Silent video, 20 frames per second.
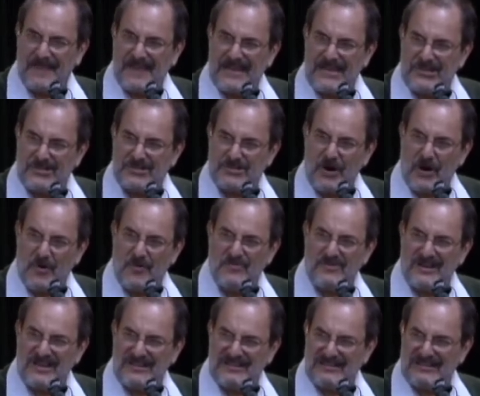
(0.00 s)
they
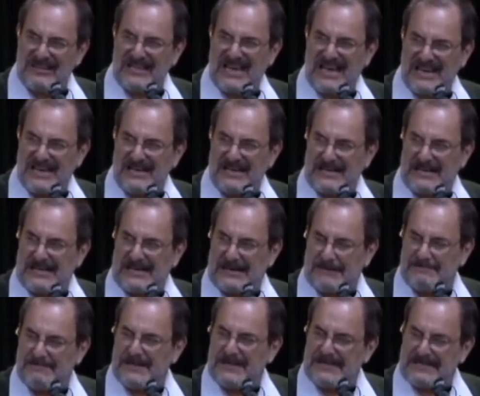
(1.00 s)
don't let
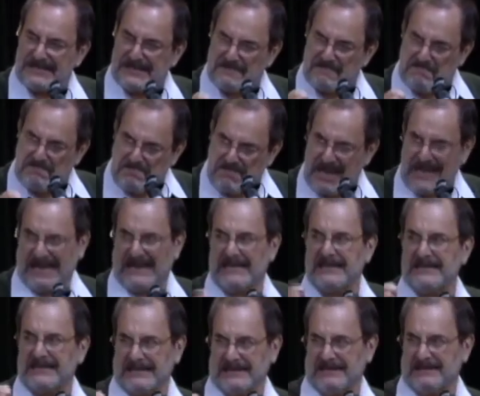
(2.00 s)
up
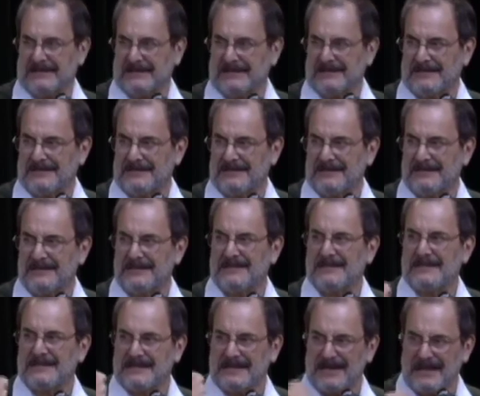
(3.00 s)
demanding
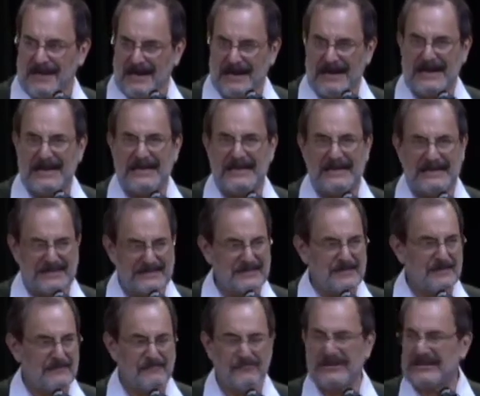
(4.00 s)
that I,
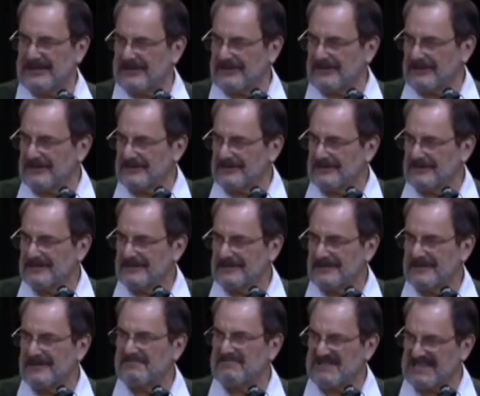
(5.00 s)
as a reader,
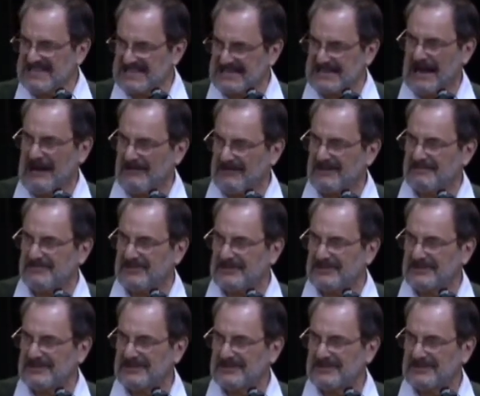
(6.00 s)
be
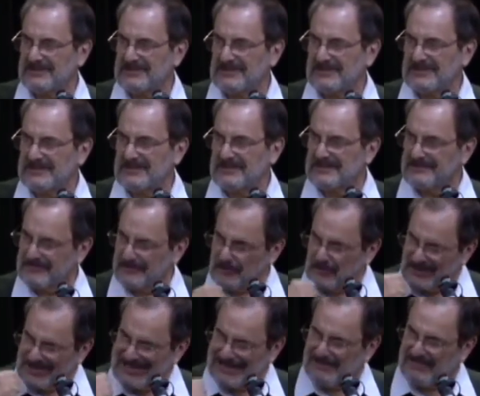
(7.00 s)
accountable
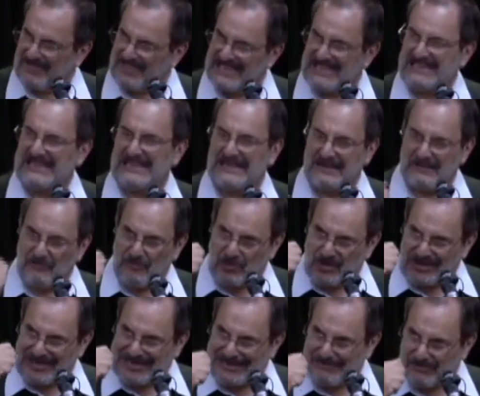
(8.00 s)
for what I'm thinking,
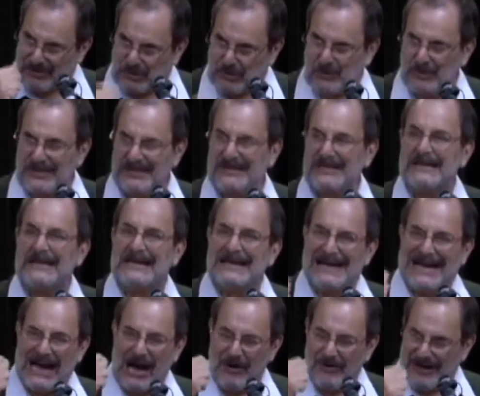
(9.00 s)
what I'm doing,
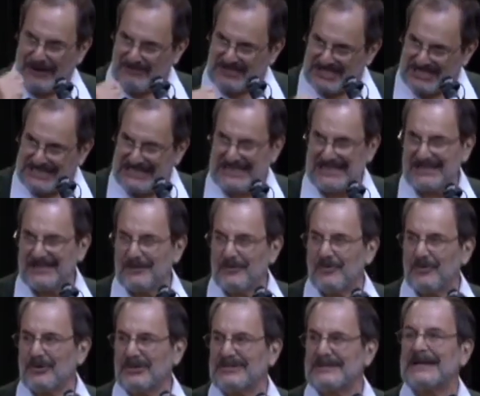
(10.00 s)
how I'm seeing the
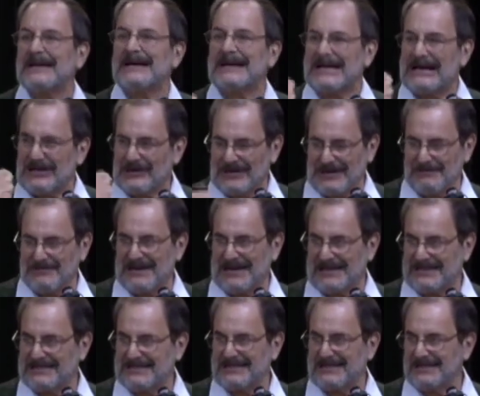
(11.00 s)
world, how I'm
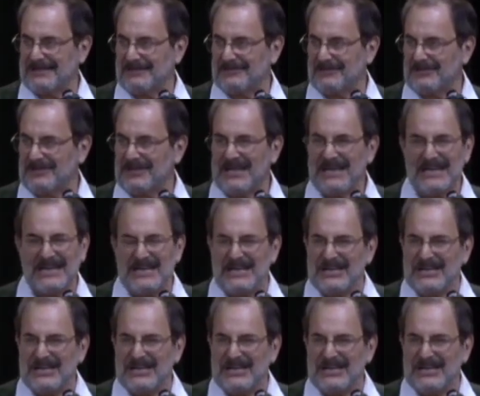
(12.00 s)
not seeing the world.